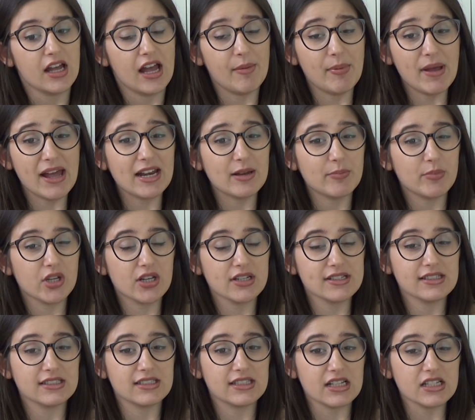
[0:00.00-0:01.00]
it,
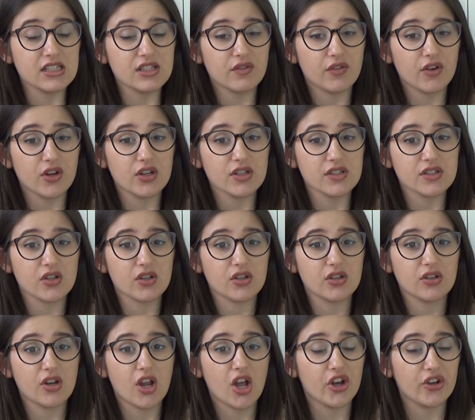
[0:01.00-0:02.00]
because it does focus
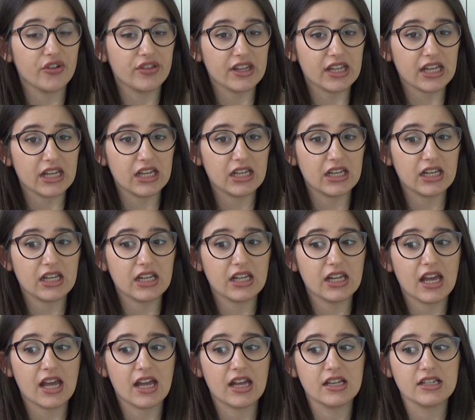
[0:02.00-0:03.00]
on healthy
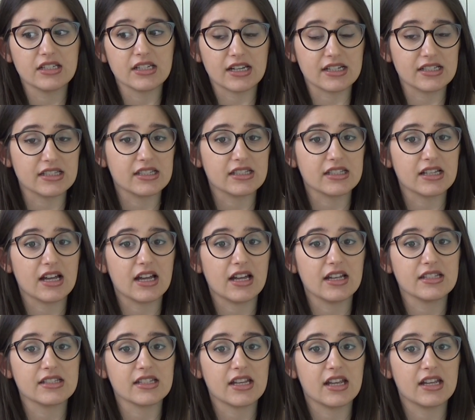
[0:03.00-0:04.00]
eating and
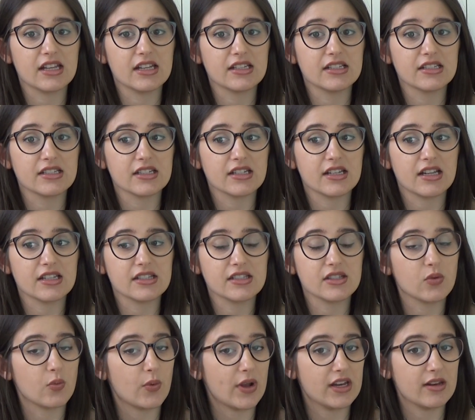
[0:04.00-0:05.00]
exercise and as
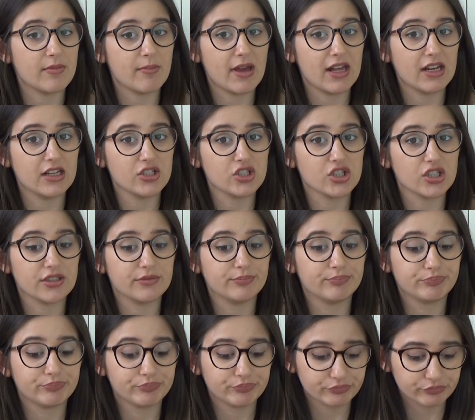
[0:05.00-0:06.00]
the way to manage it.
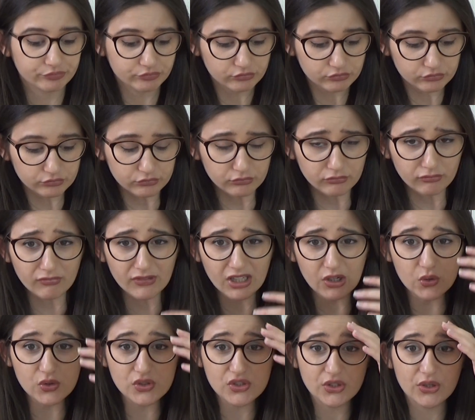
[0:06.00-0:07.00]

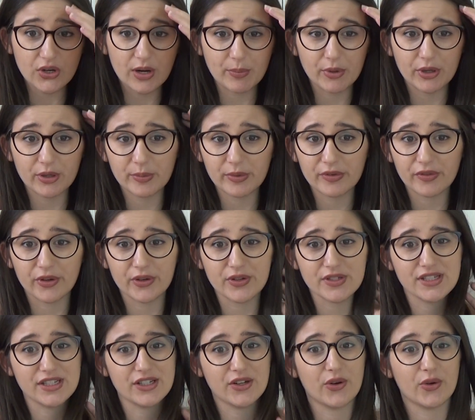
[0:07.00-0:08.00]
Also, I'm going to be
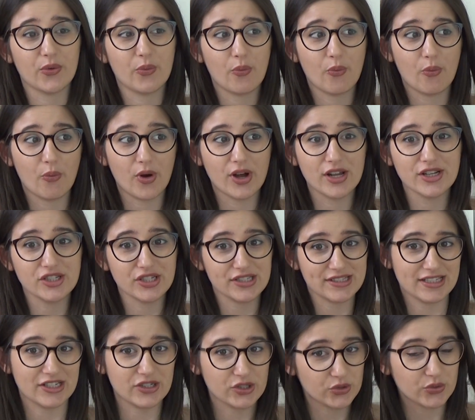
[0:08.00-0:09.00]
focusing on what
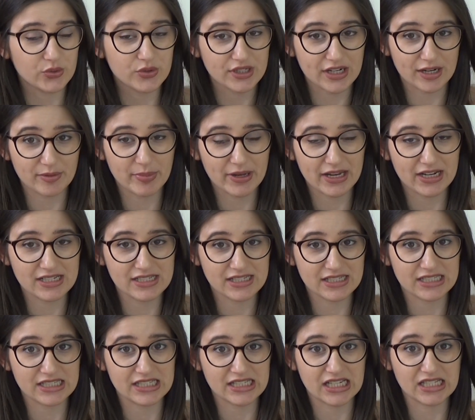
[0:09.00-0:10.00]
gestational
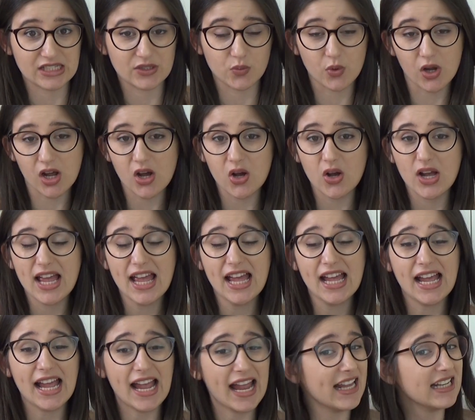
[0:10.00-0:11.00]
diabetes is as well,
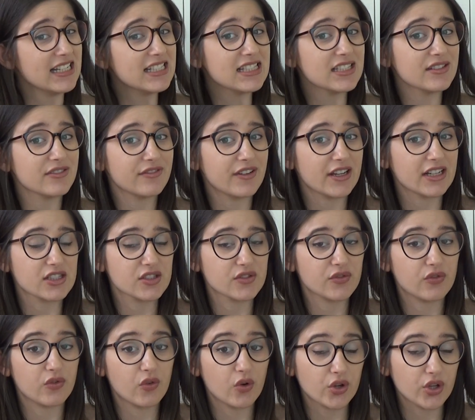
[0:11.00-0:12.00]
and its effects
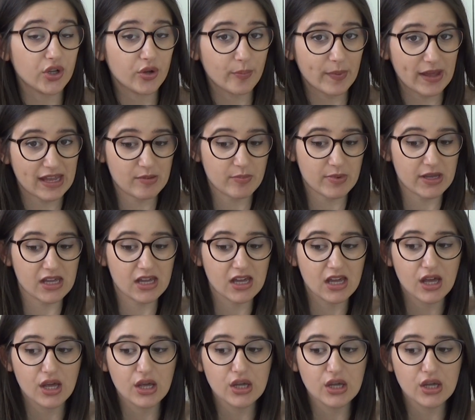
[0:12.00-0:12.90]
for your baby.